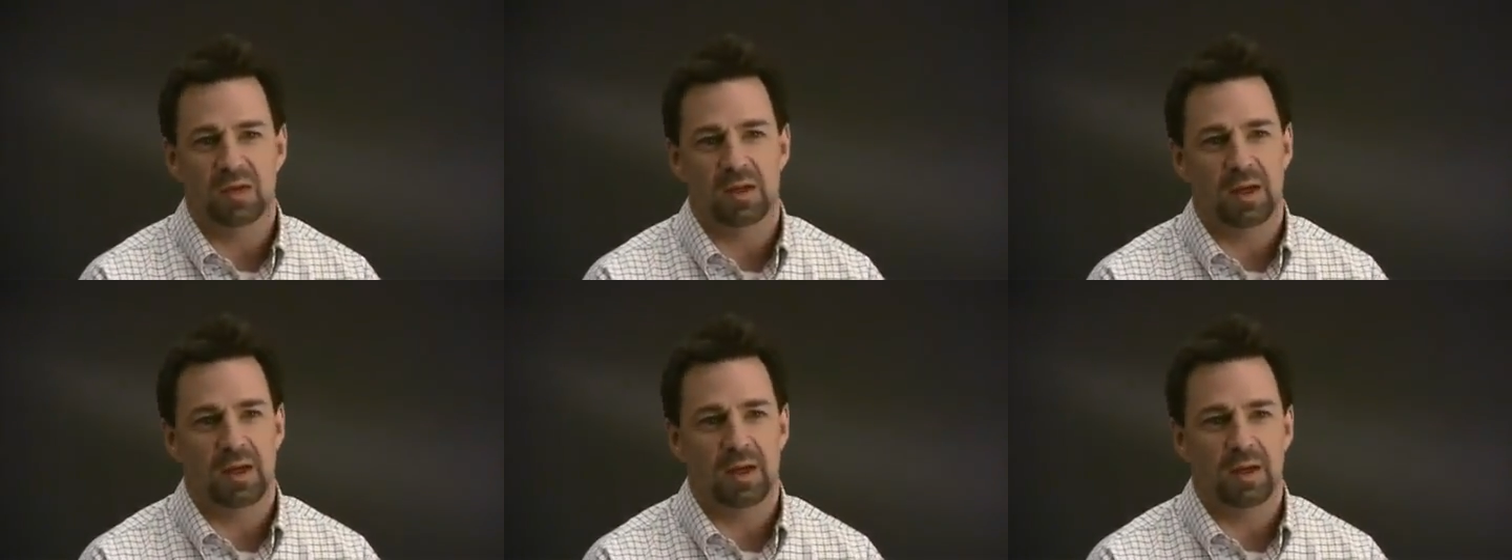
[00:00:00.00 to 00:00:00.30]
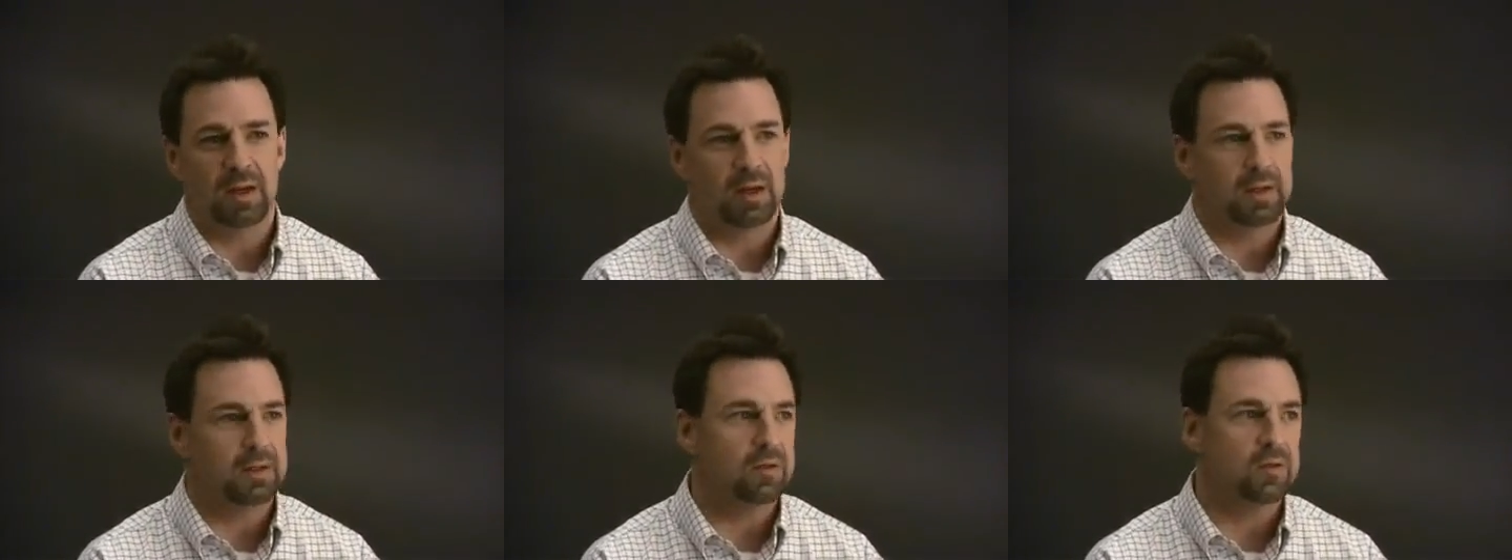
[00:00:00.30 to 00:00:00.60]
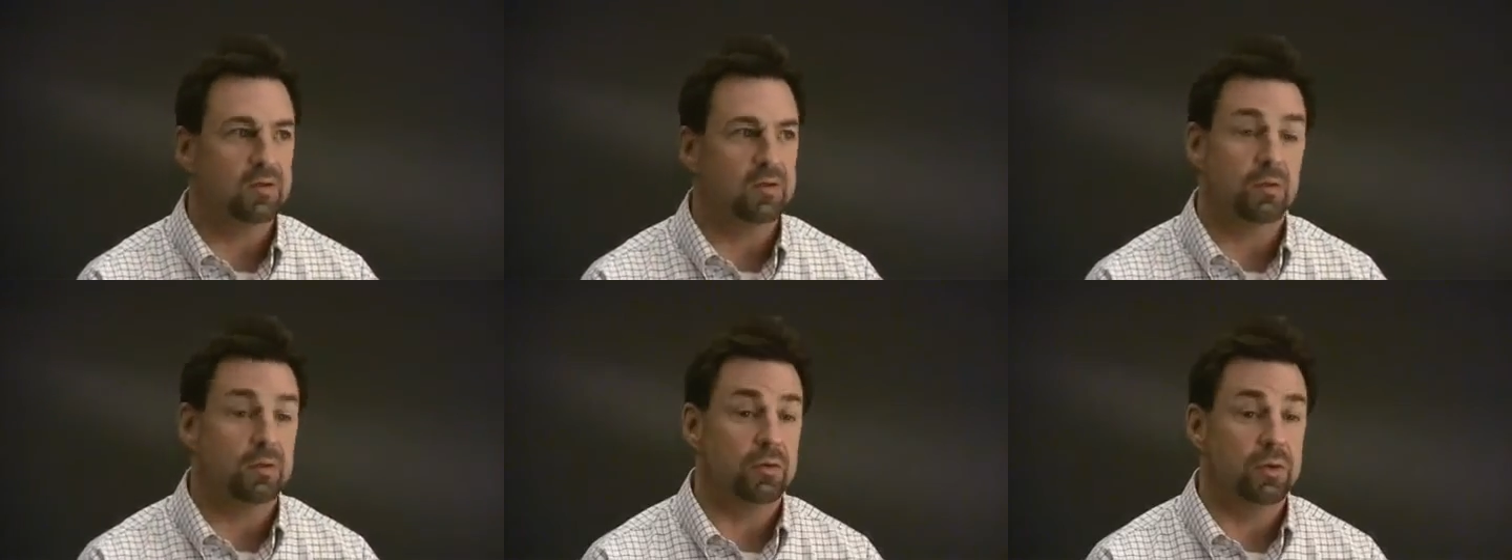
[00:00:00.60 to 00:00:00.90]
and I
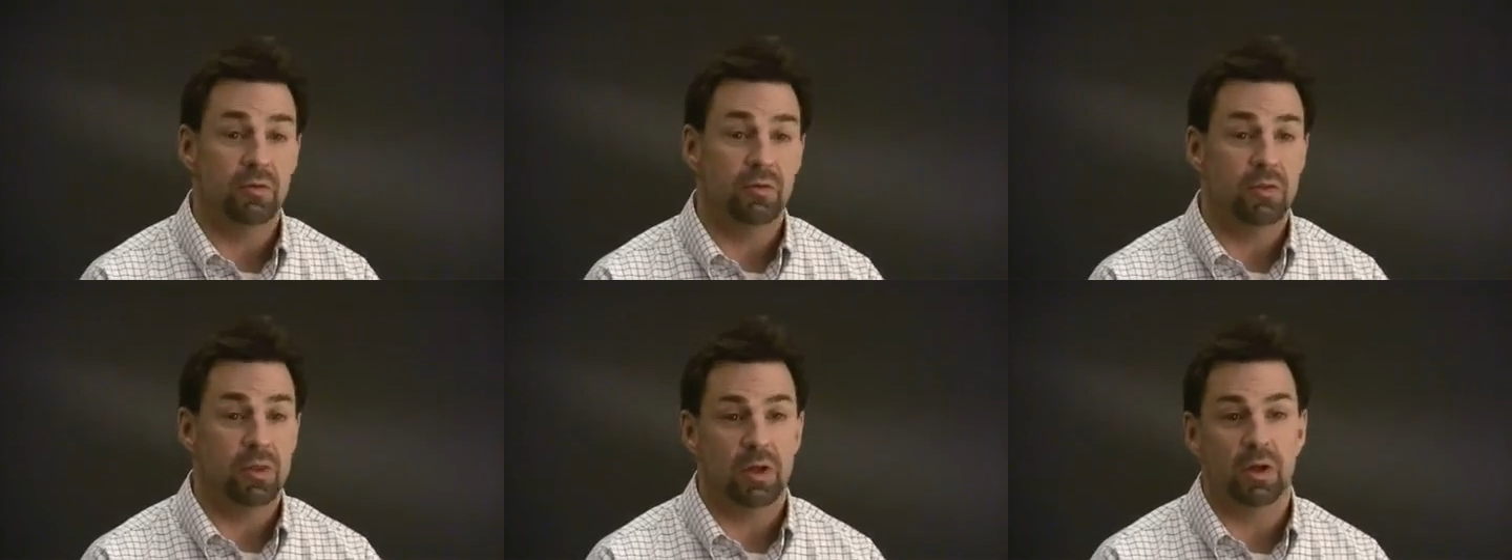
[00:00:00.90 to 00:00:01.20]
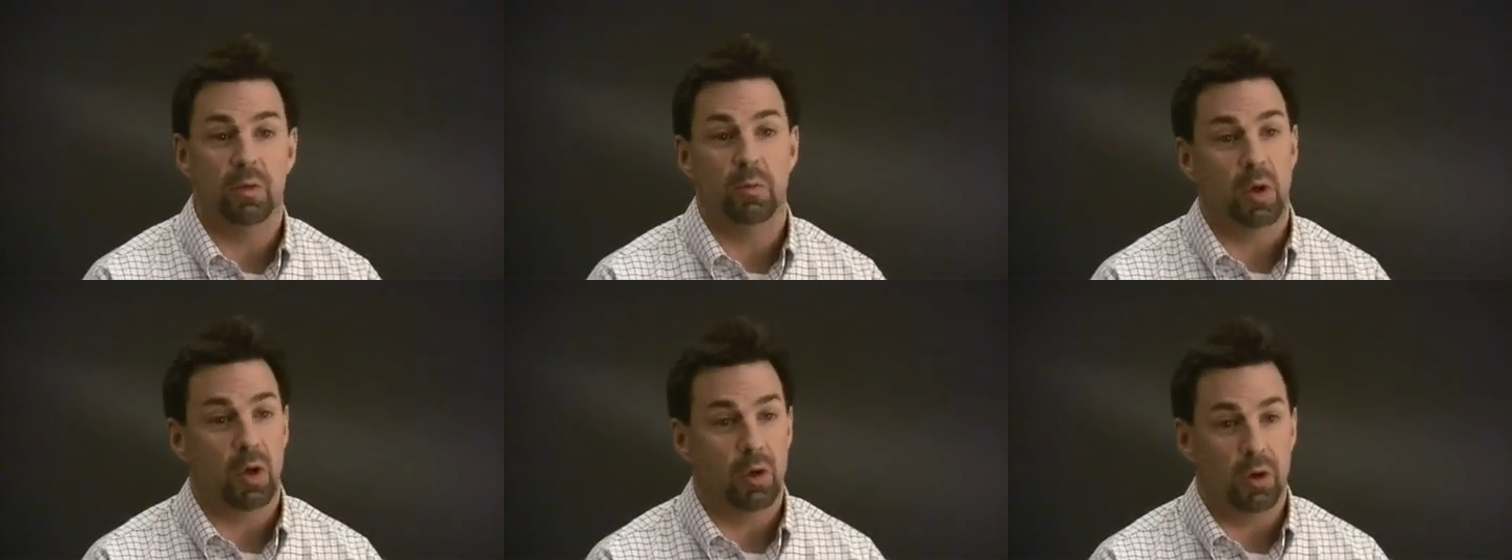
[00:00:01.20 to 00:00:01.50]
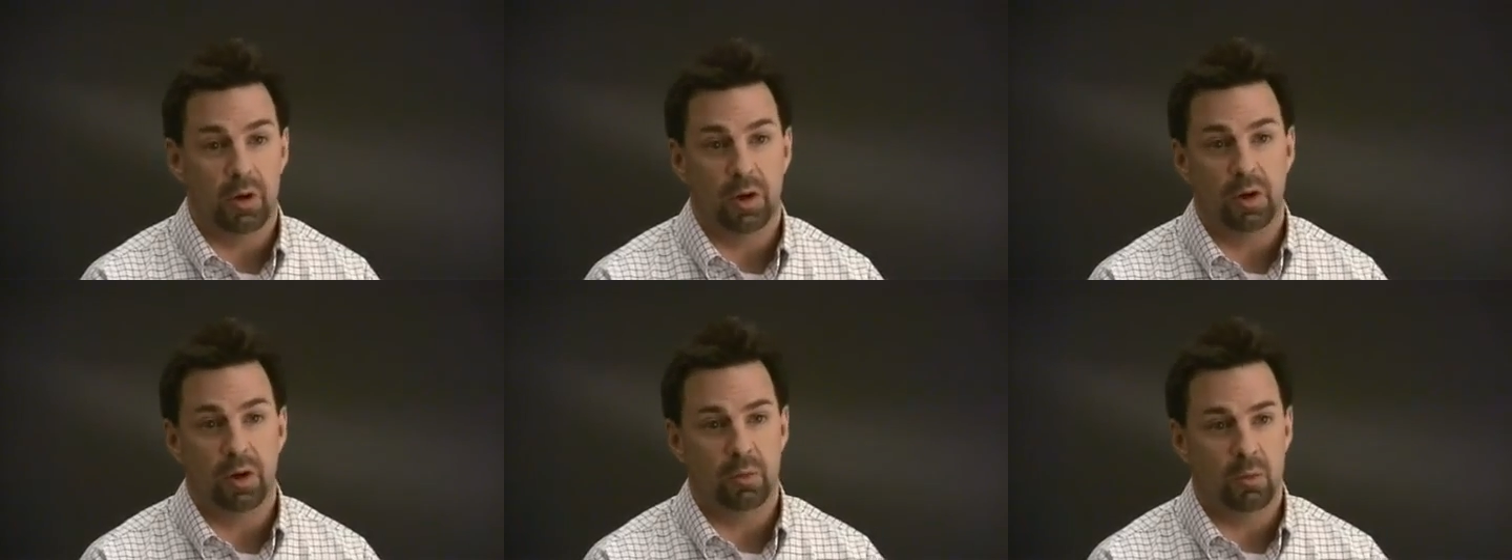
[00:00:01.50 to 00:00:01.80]
just don't even think
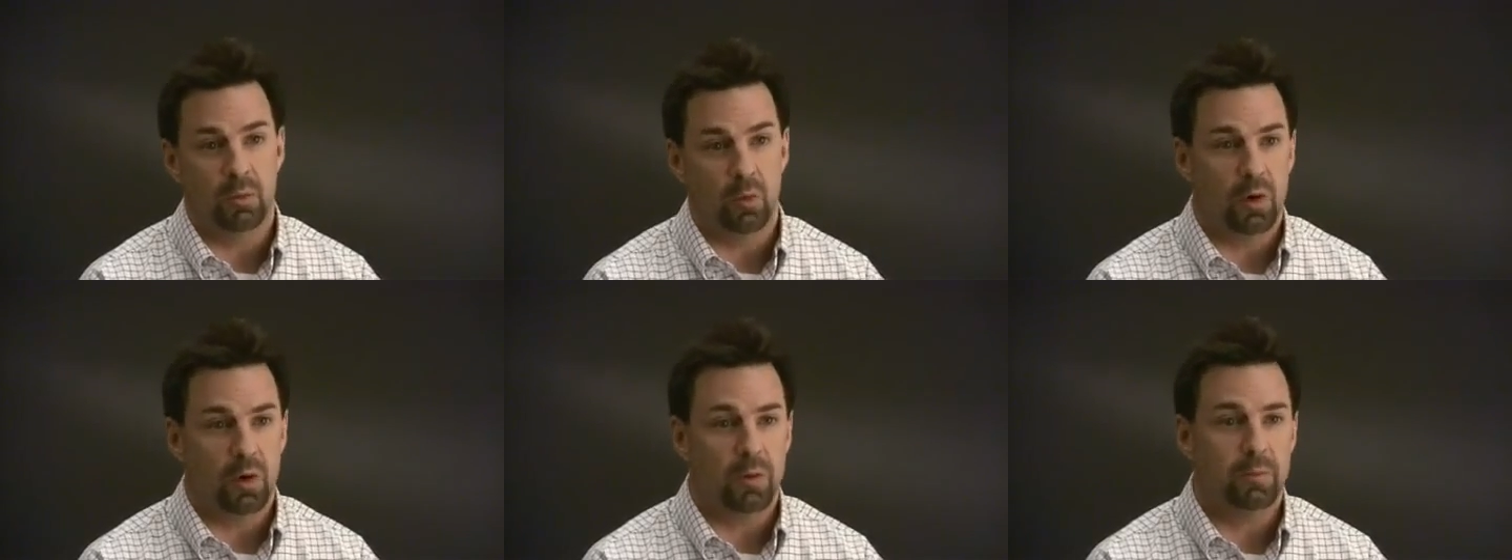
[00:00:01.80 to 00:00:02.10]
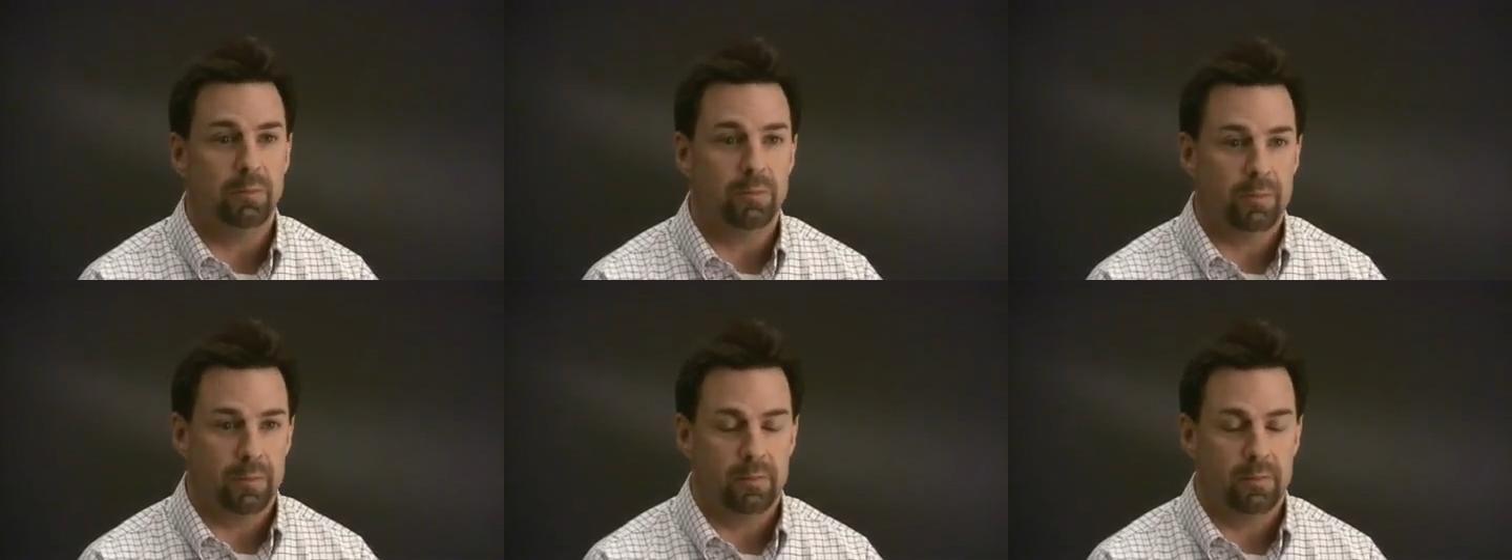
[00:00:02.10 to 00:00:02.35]
about it anymore.